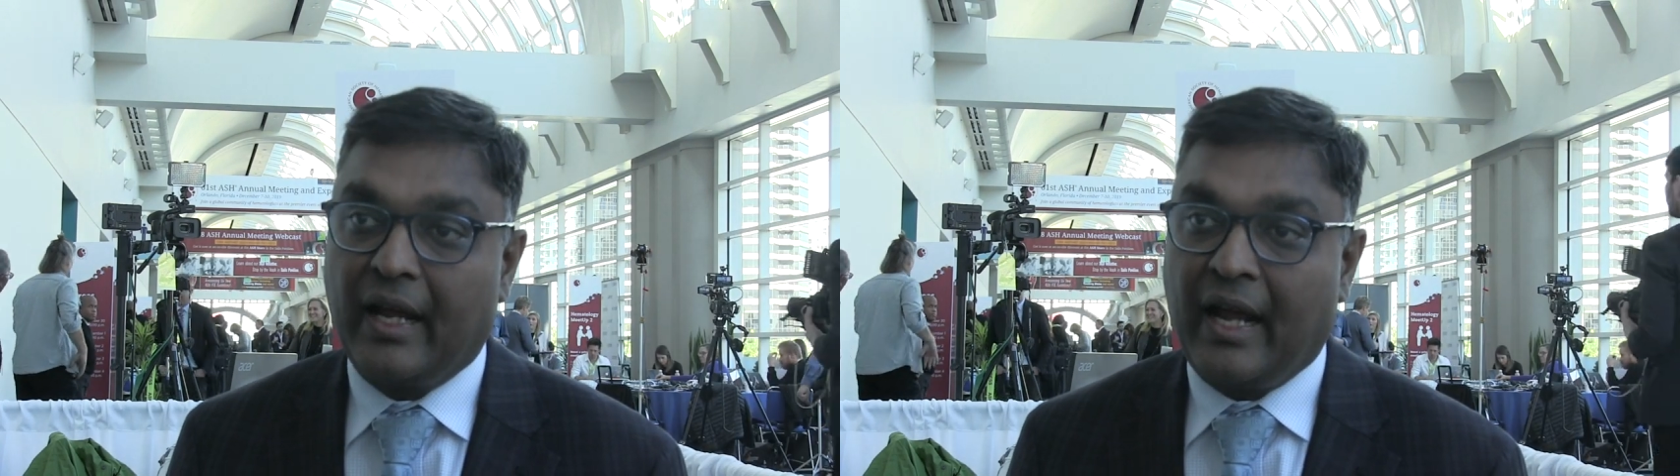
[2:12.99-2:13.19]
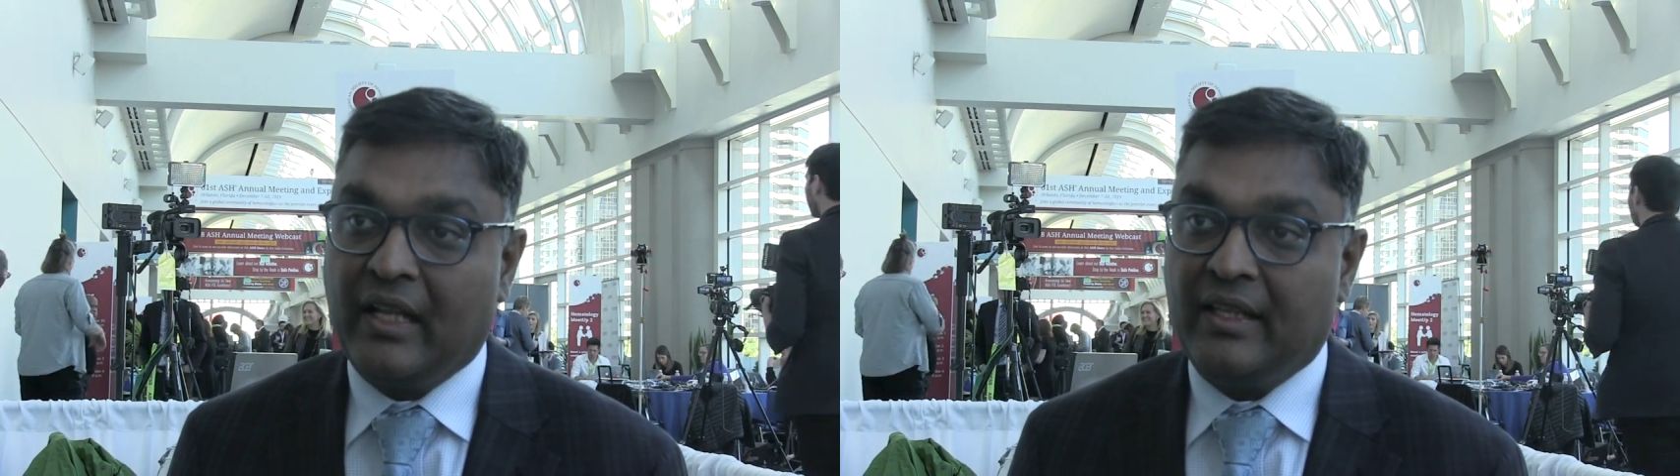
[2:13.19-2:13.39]

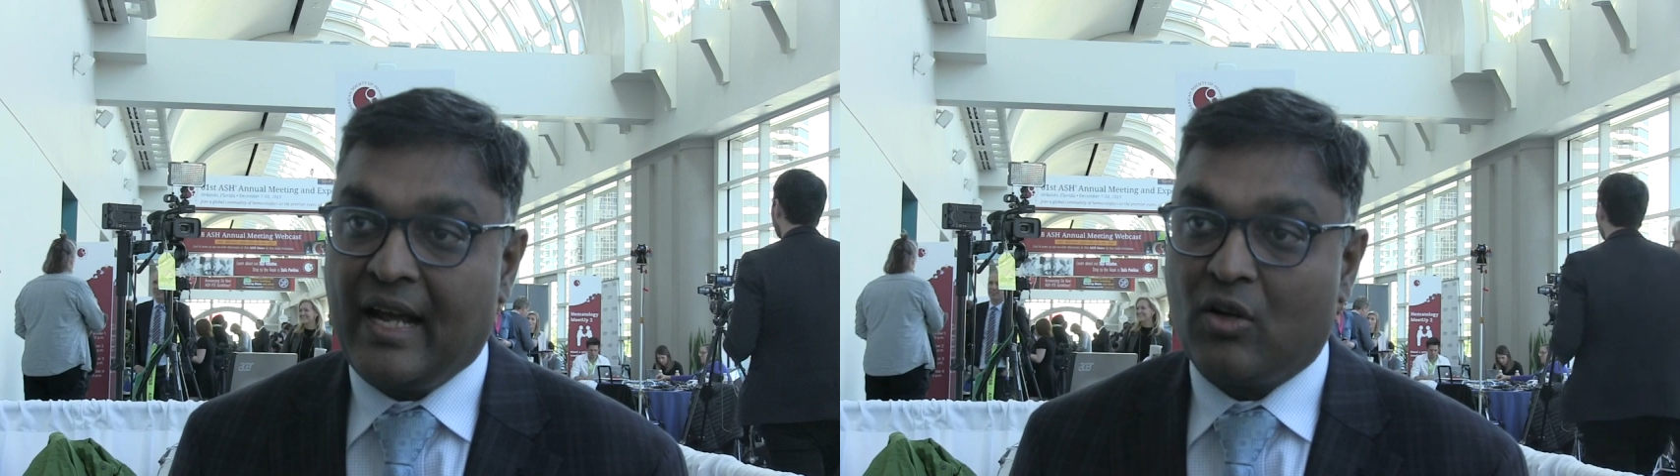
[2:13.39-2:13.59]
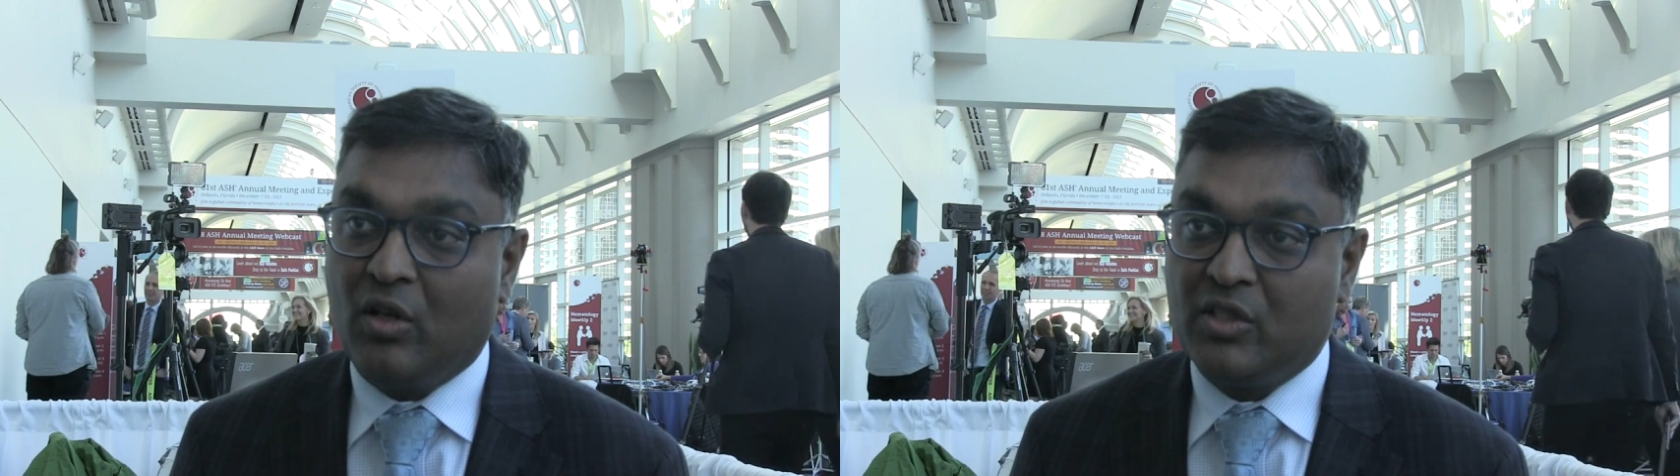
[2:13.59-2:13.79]
and
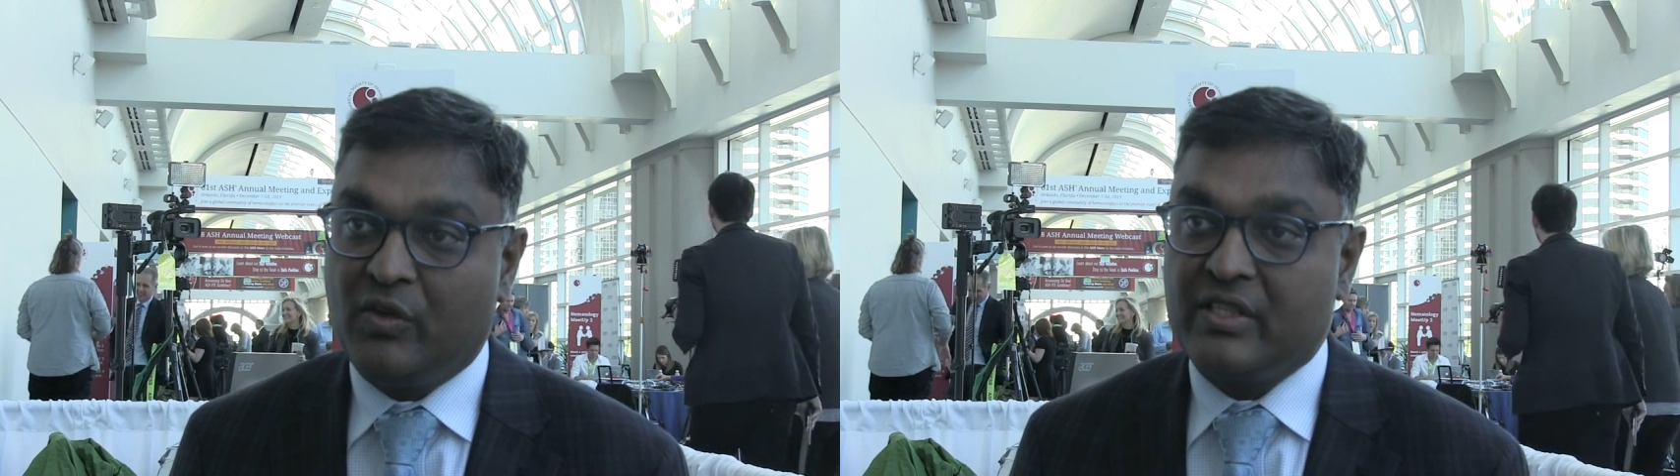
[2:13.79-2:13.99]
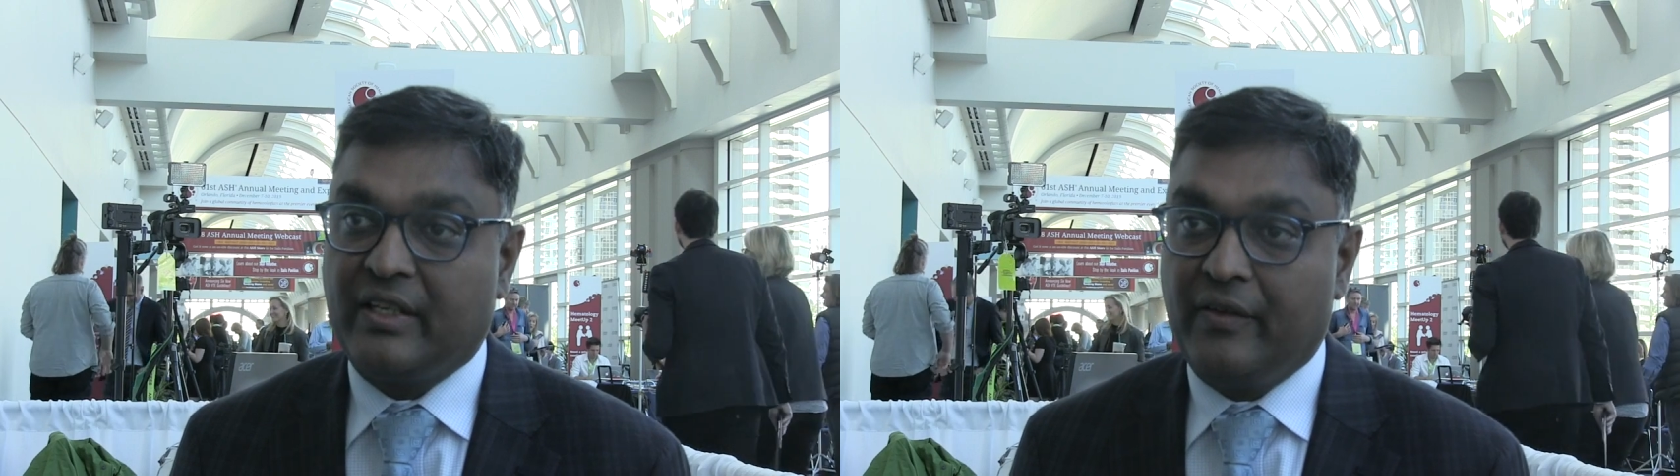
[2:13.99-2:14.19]
that
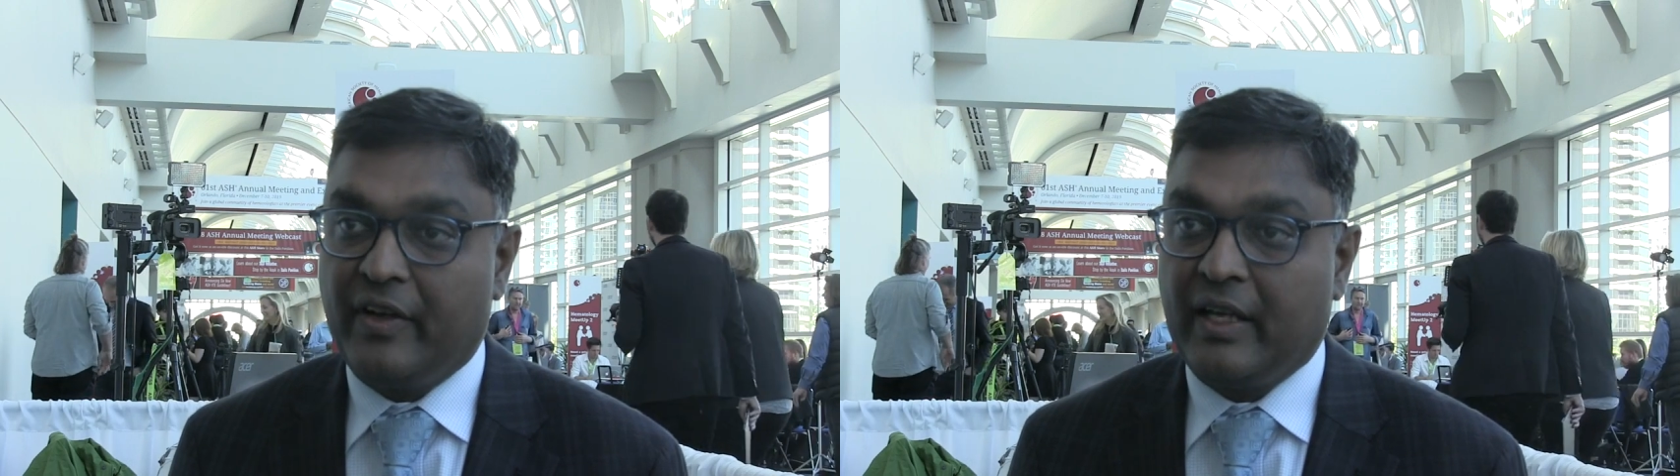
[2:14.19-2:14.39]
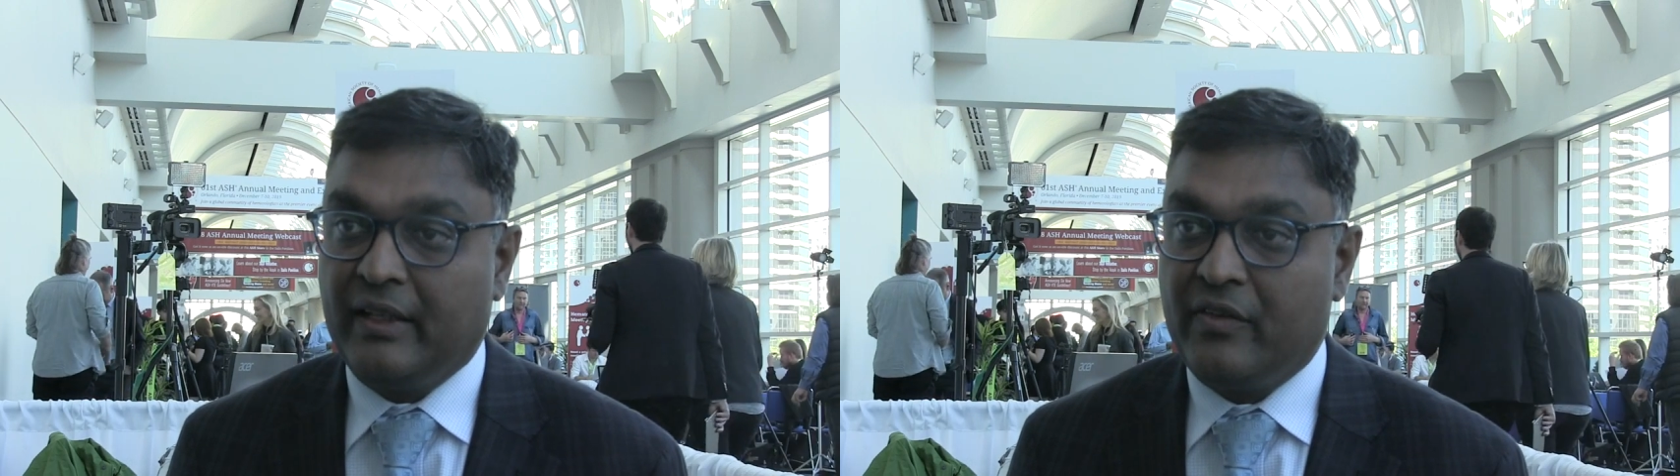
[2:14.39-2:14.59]
also was
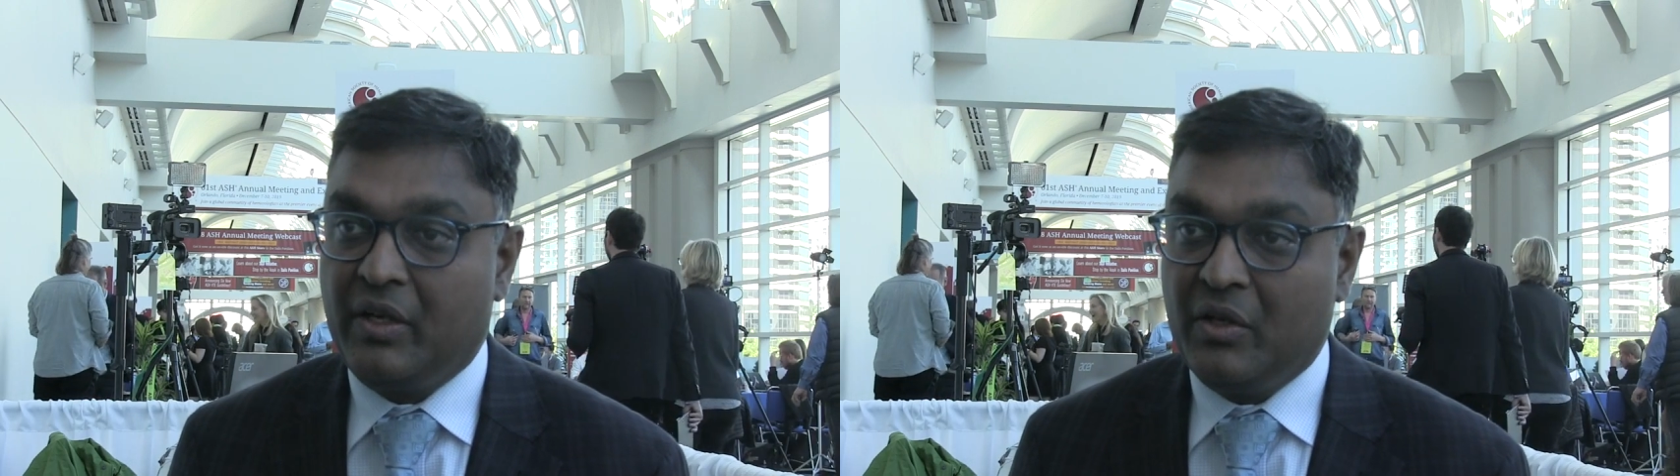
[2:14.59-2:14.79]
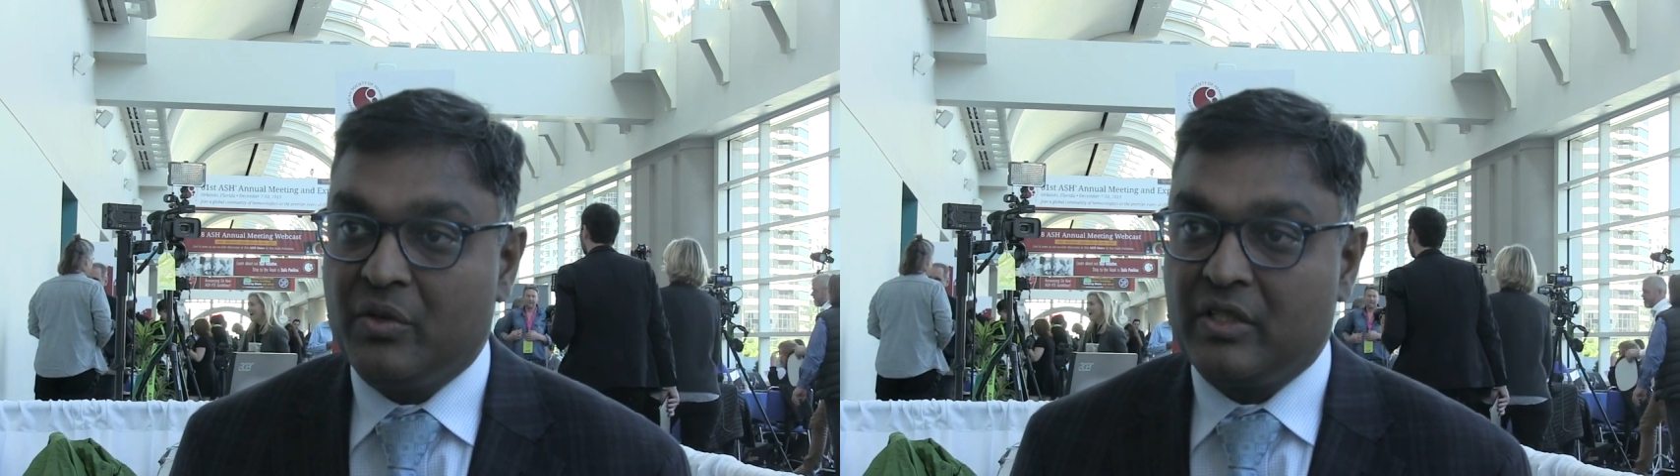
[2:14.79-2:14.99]
significantly
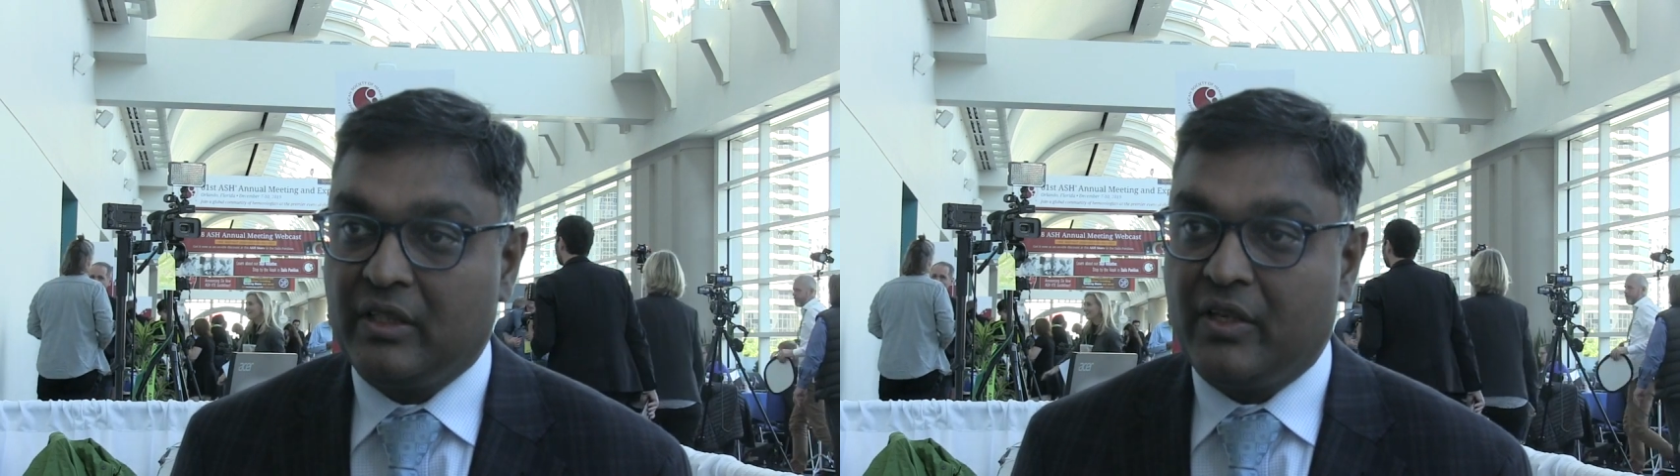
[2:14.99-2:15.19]
reduced in